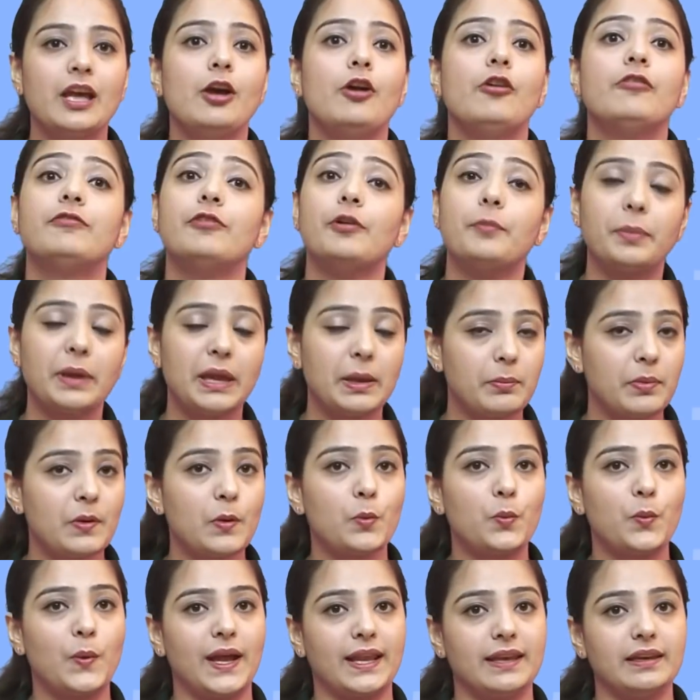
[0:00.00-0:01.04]
For paper
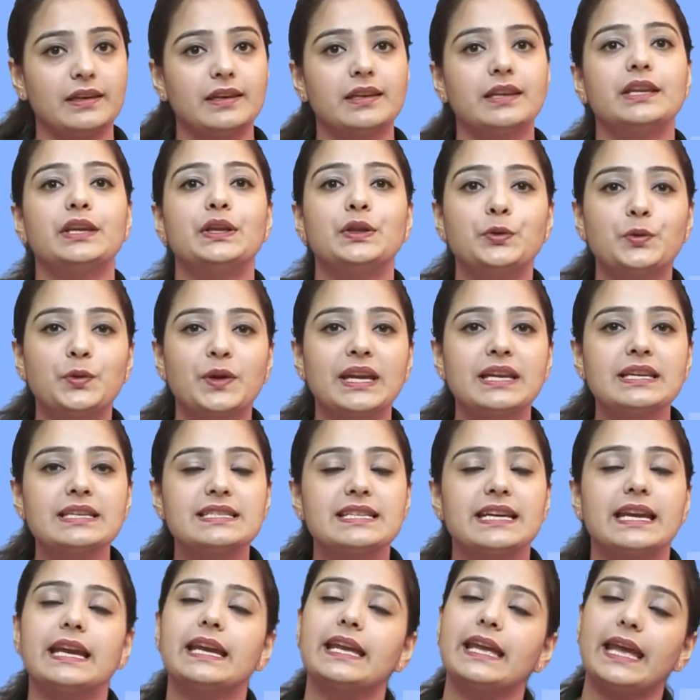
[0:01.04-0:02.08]
1, you can
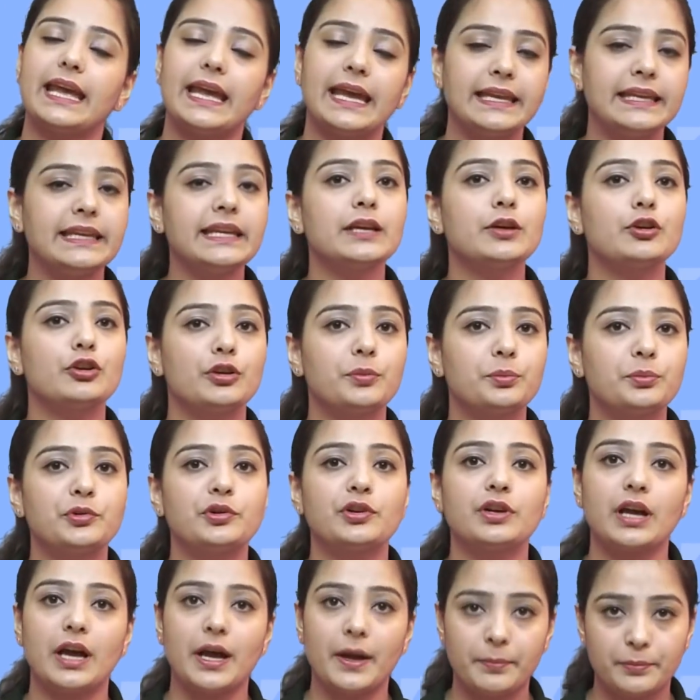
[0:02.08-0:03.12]
take any good book
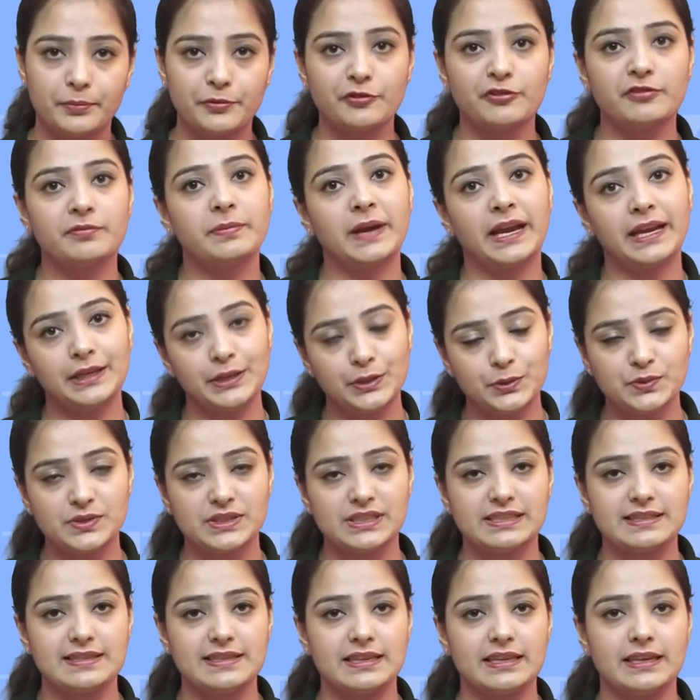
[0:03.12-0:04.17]
approved by
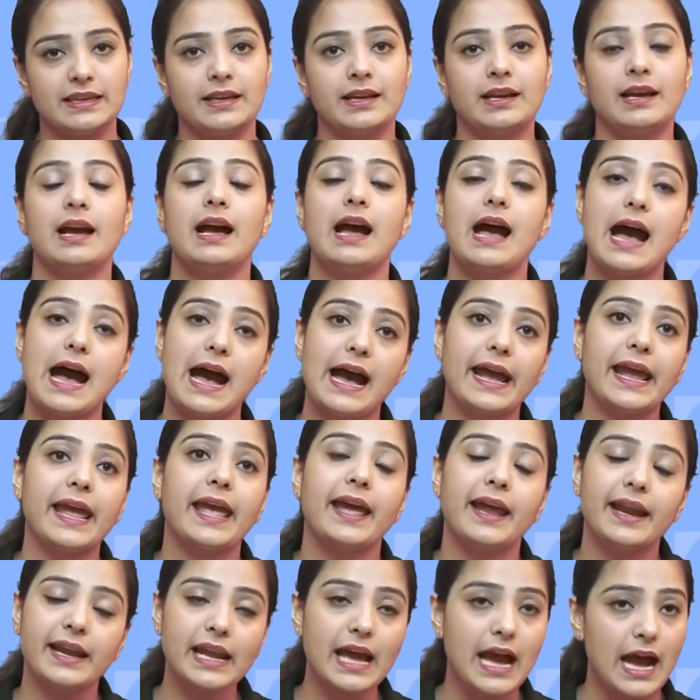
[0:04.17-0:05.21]
UGC. I
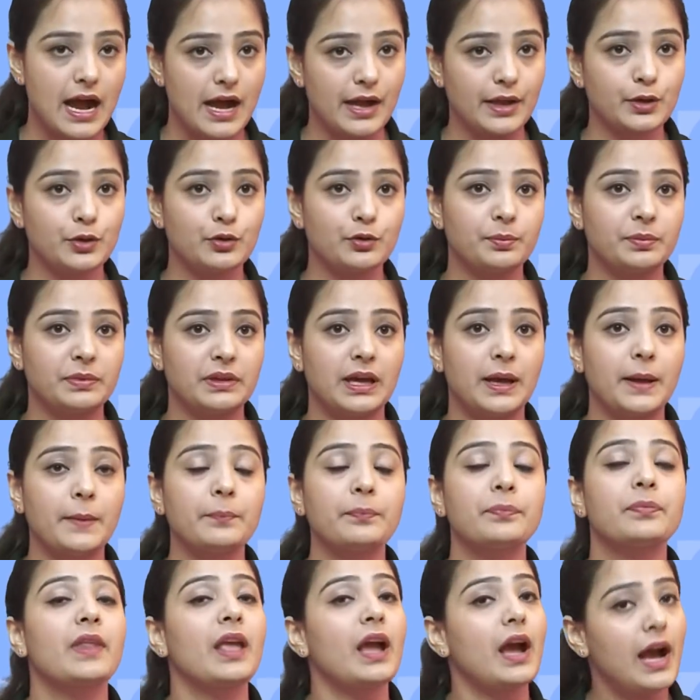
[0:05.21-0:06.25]
had R. Gupta.
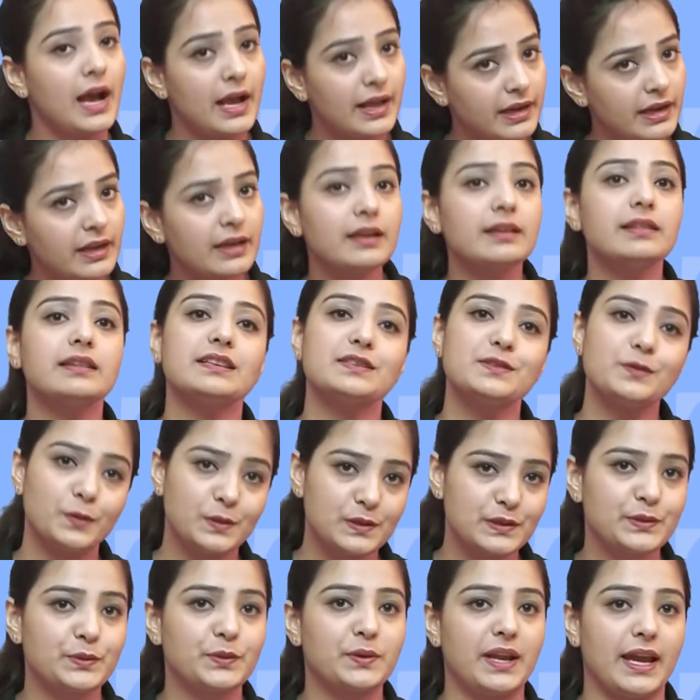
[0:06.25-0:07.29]
Arihant is
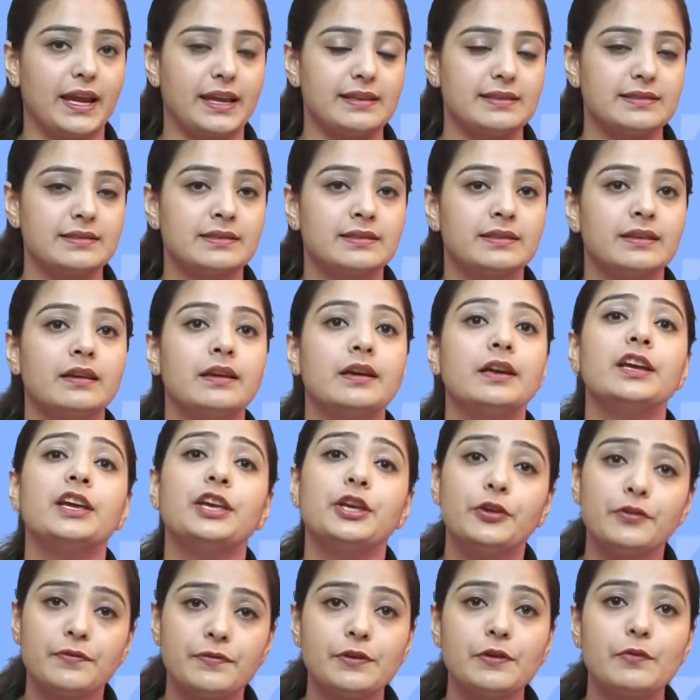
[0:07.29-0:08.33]
also nice.
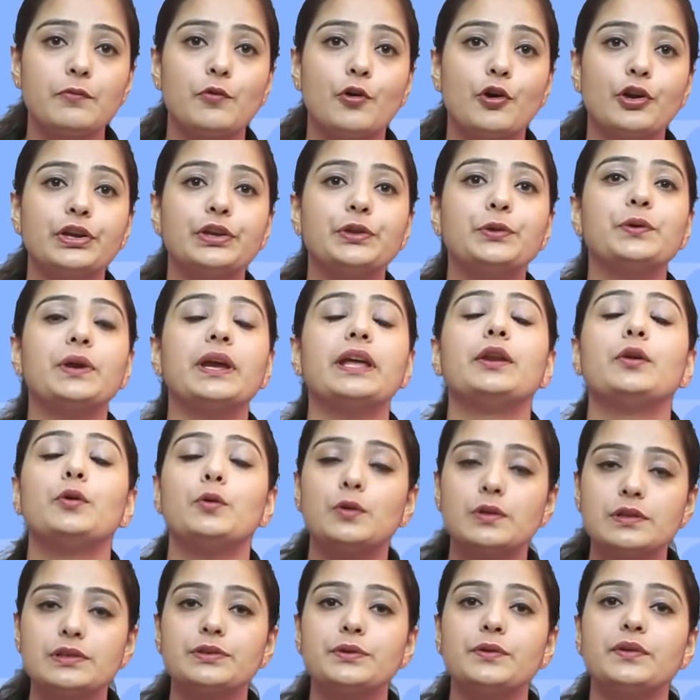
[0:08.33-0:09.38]
If you want, you can
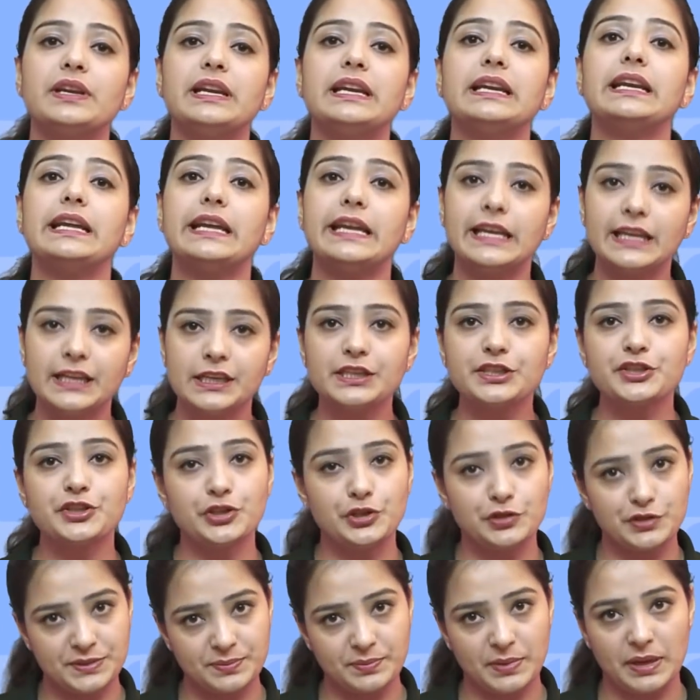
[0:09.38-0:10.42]
also read English
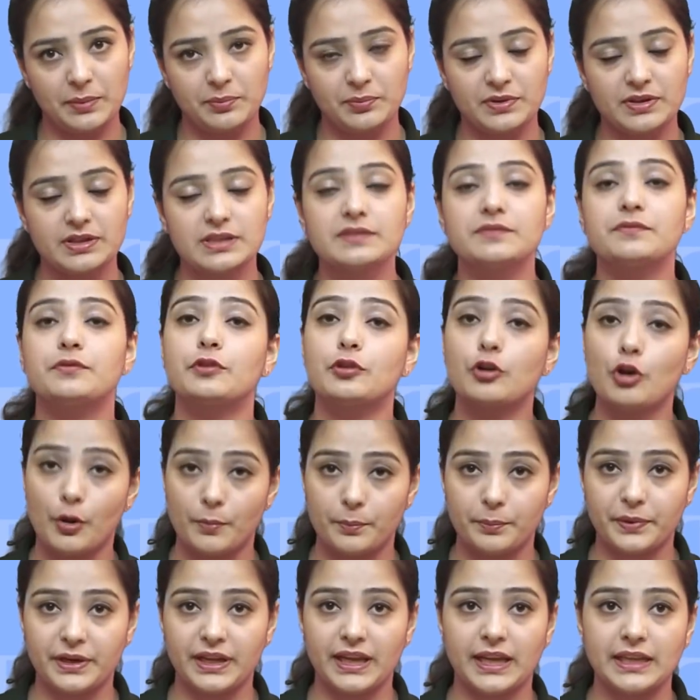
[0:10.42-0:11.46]
newspapers for
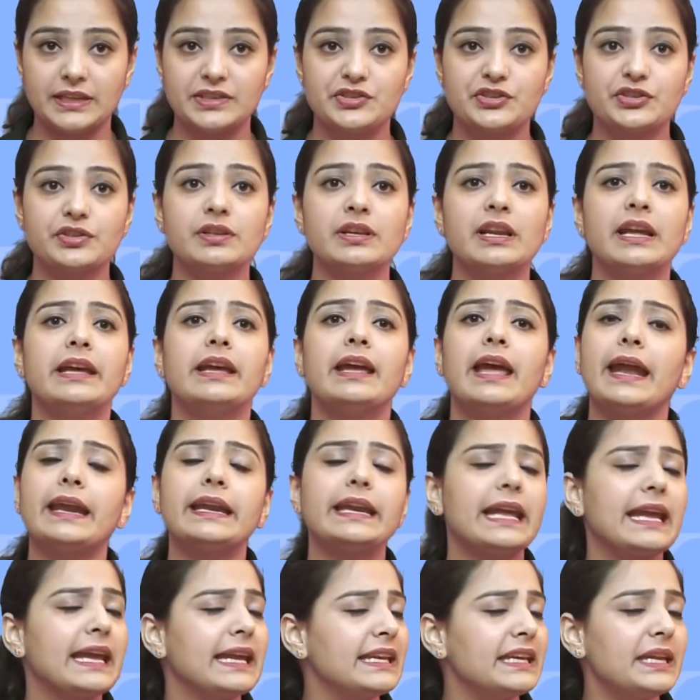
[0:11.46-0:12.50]
comprehension and
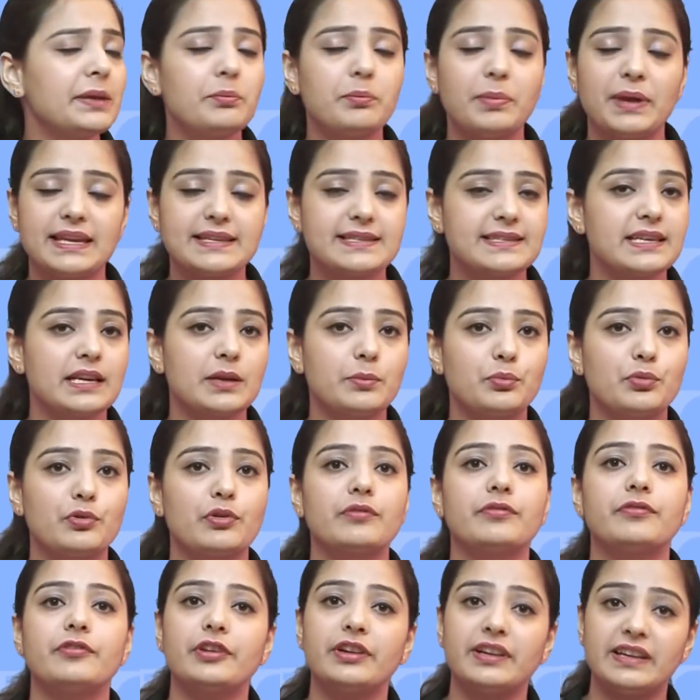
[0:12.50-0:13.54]
any basic book
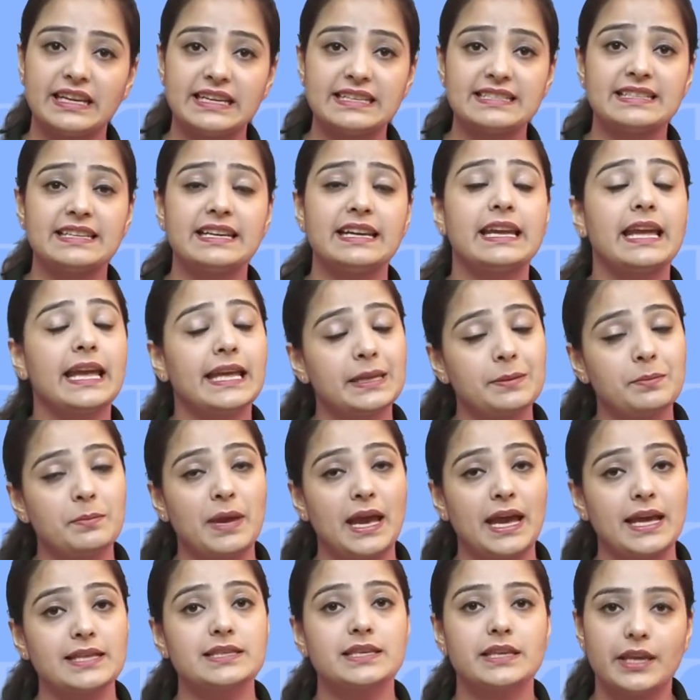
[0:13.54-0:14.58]
for reasoning and
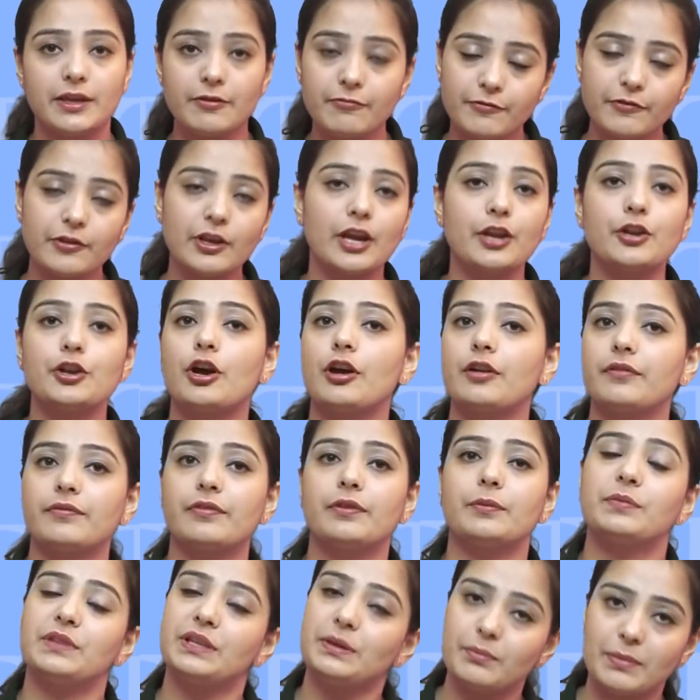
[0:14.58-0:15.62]
maths if you are not
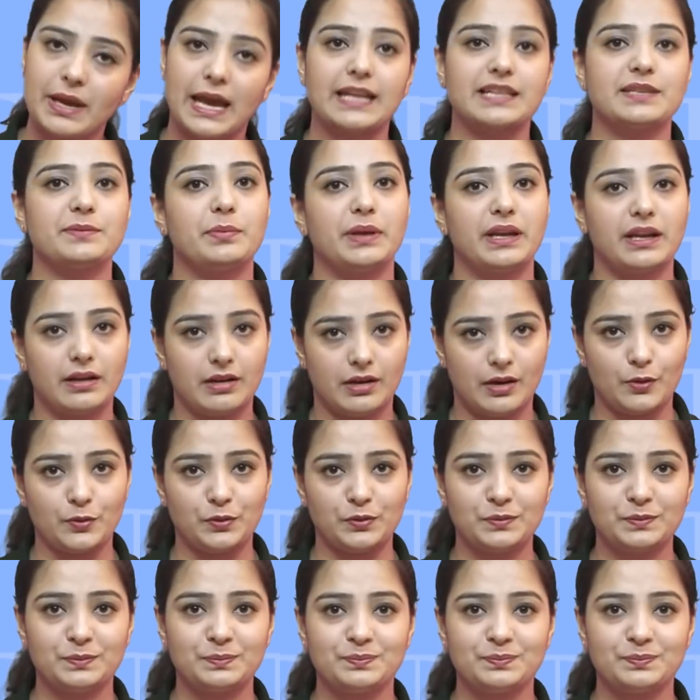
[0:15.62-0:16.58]
from the maths background.